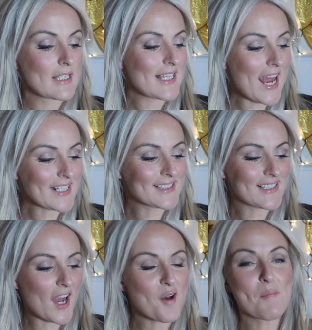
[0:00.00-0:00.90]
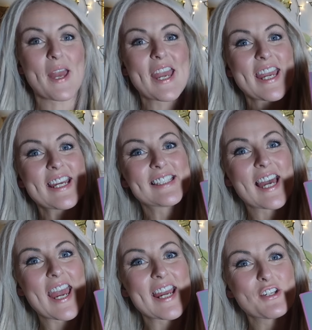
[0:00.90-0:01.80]
Next up is
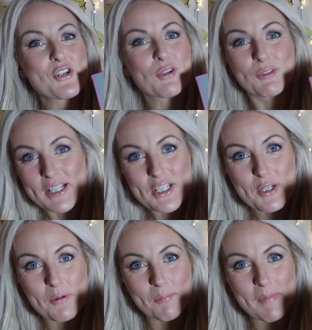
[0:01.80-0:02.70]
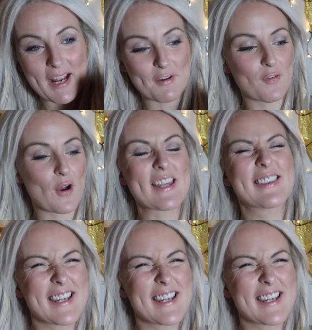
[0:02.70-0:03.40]
a Trish McEvoy.